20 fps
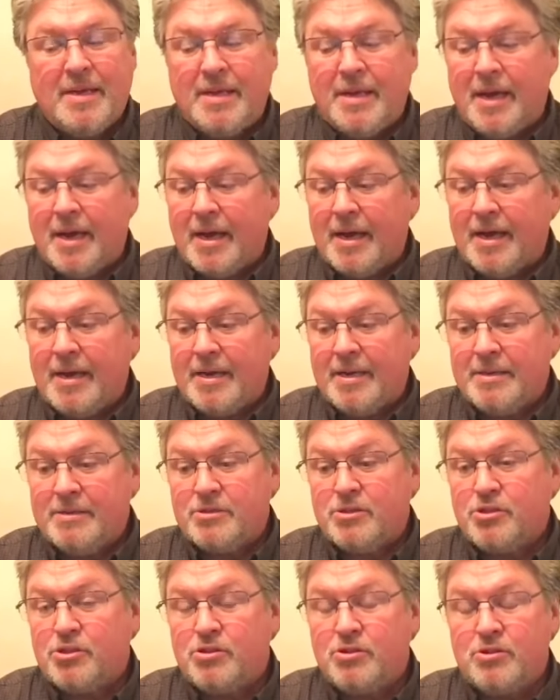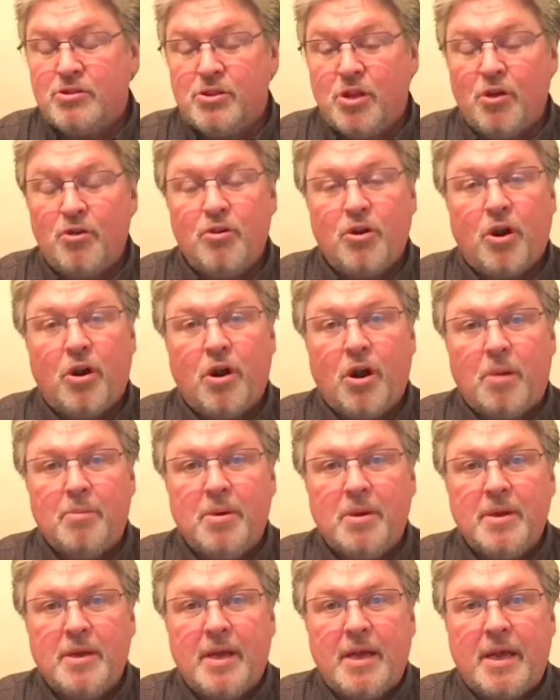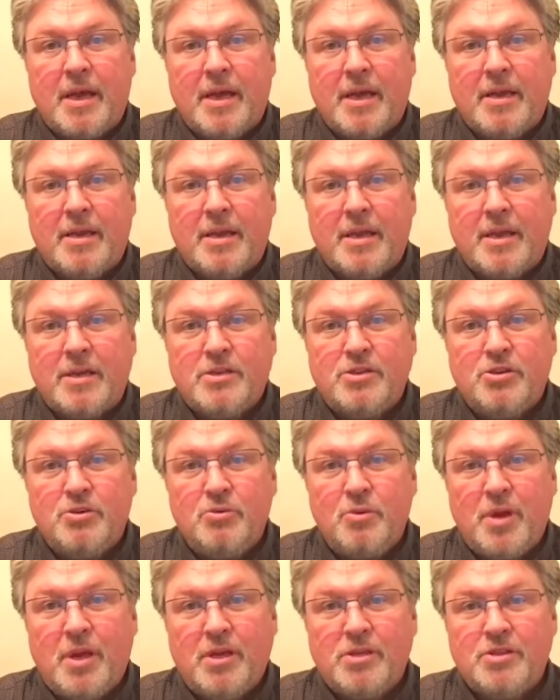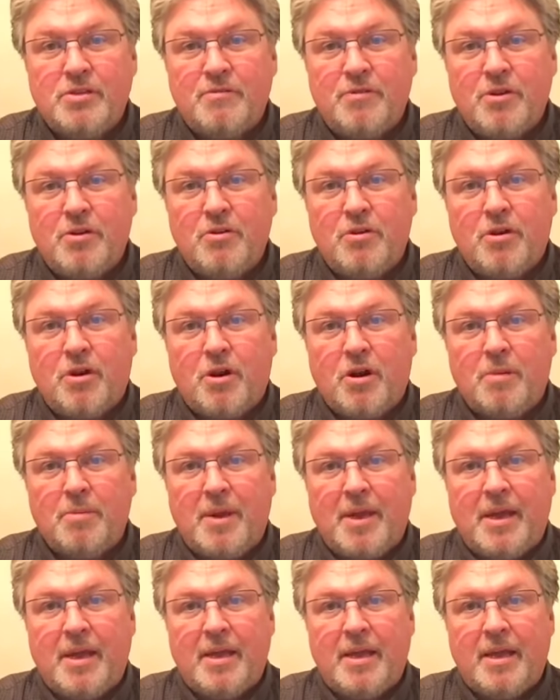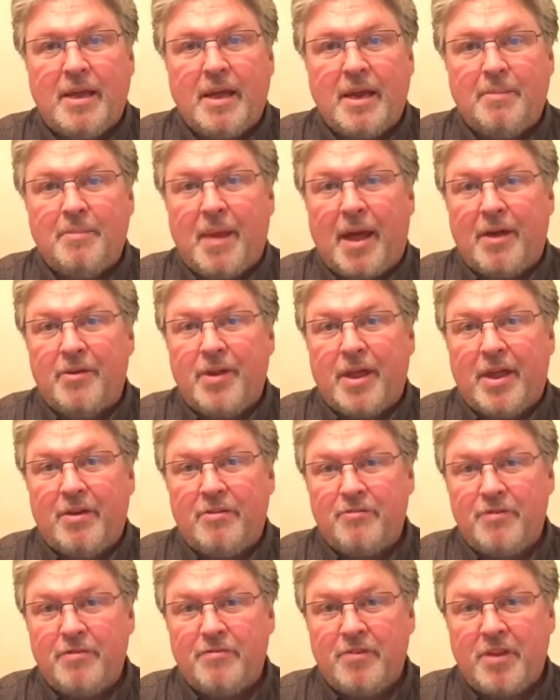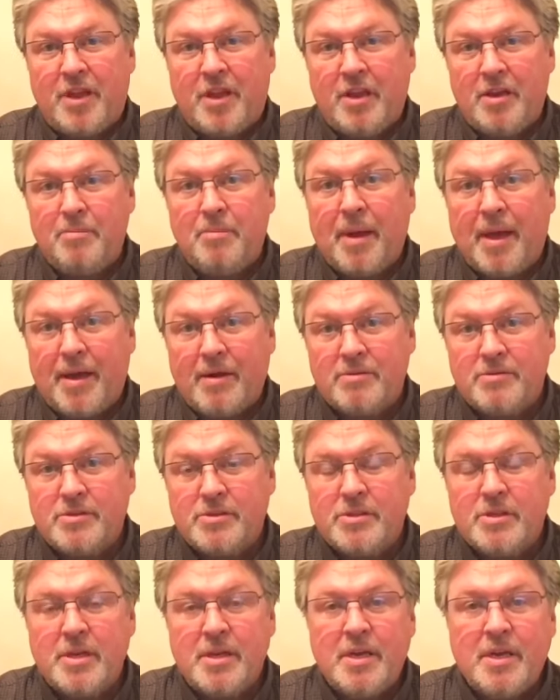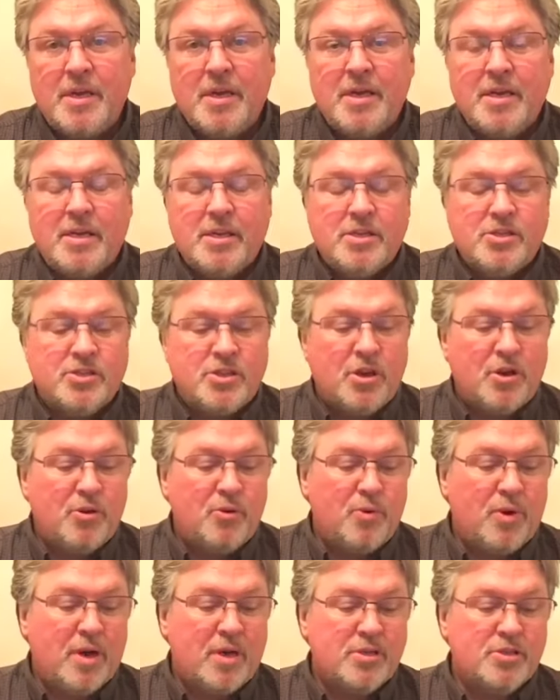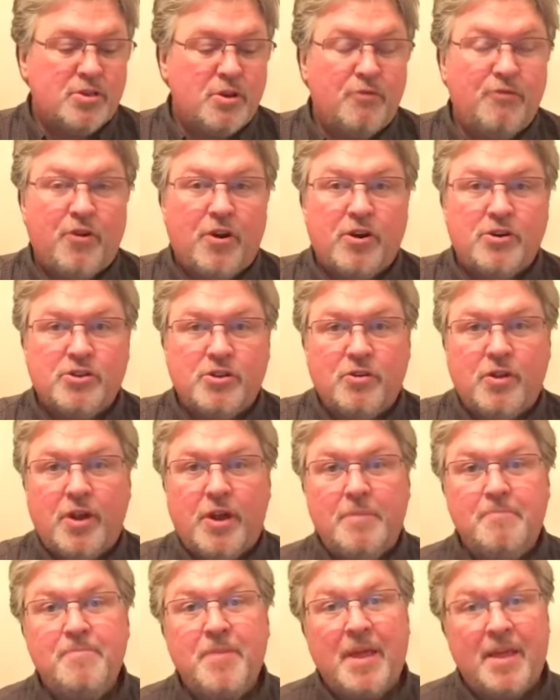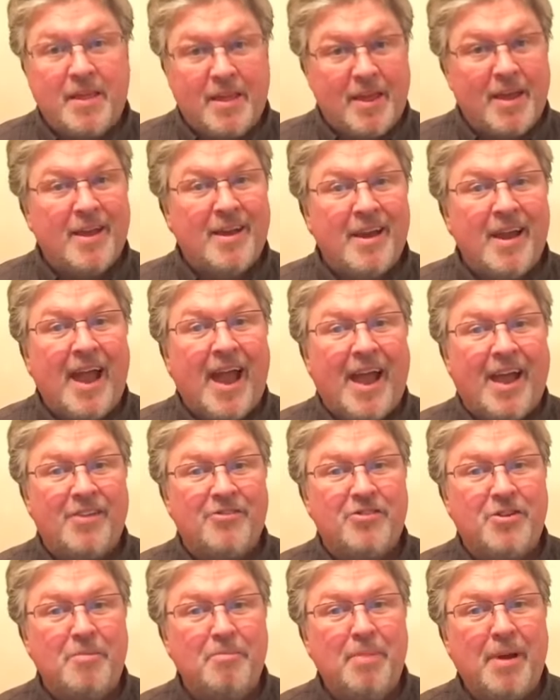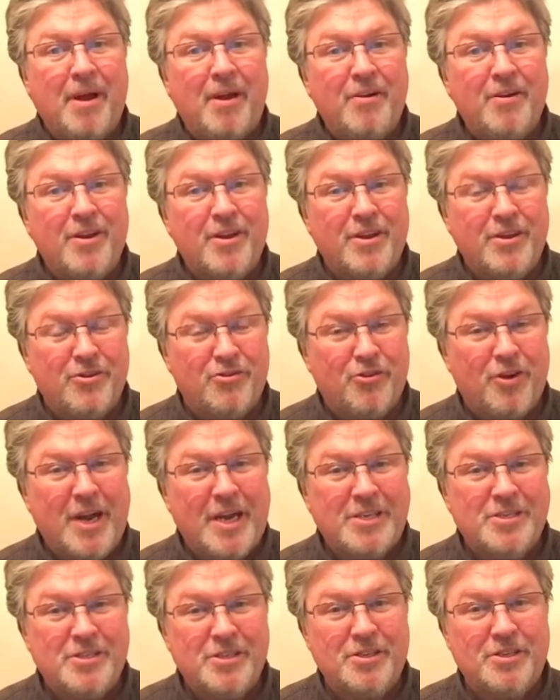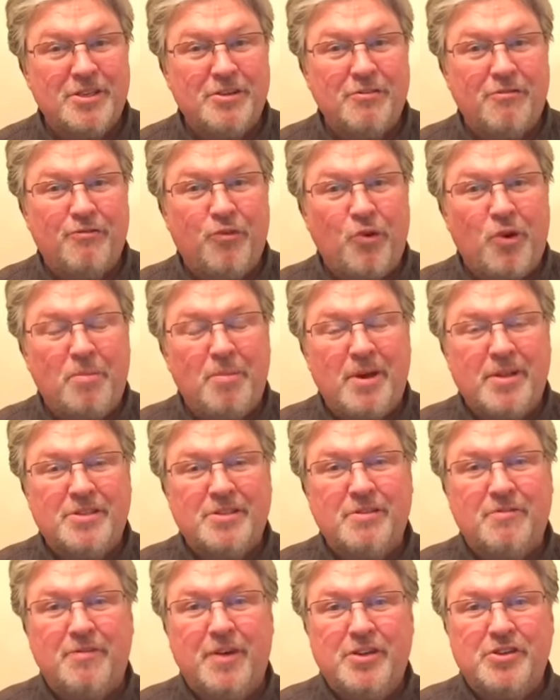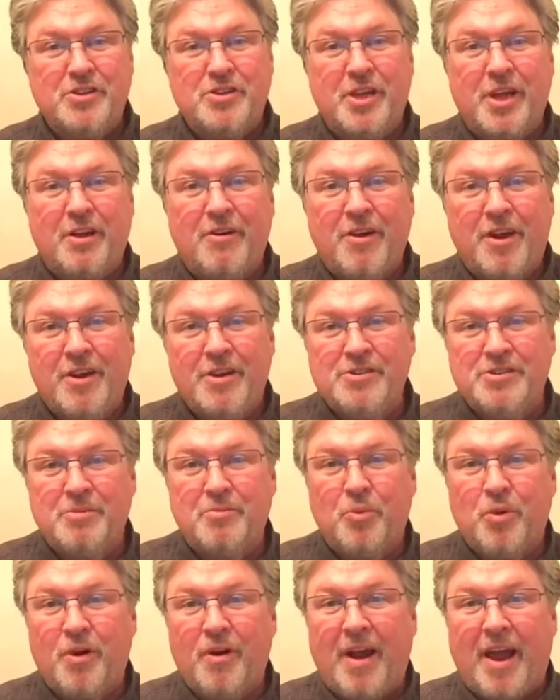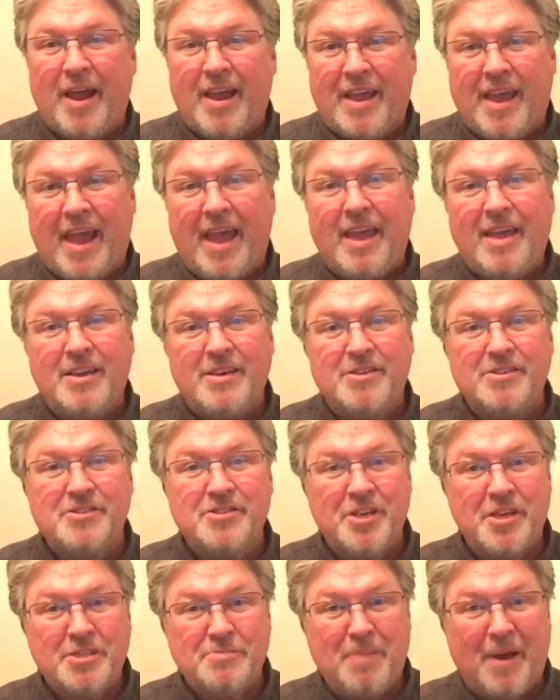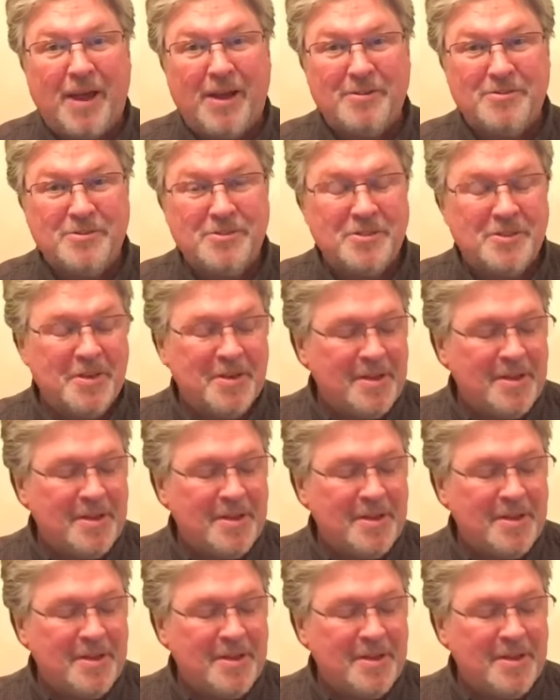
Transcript: uh, low carb, and uh, two weeks of low carb eating, and I'm now down 15 pounds. So, uh, so far, so good as compared and contrasted to four months of vegetarianism where I gained six pounds.